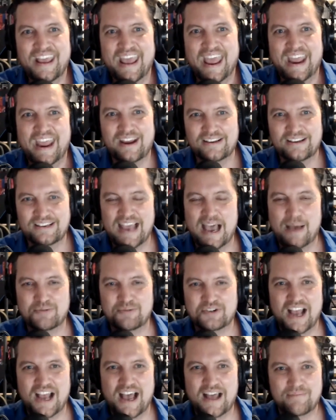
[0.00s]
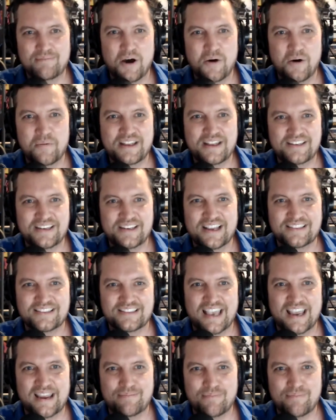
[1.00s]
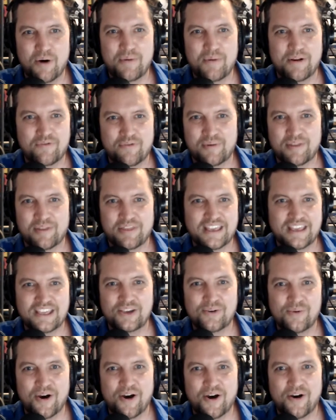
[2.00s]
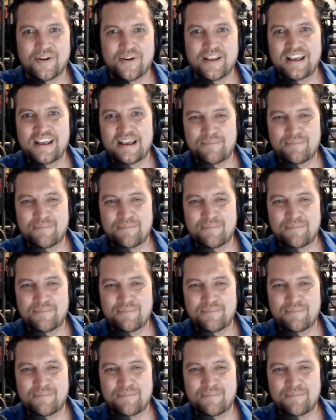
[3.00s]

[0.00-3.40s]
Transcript: A Top Shot moment is a moment from a thing you own,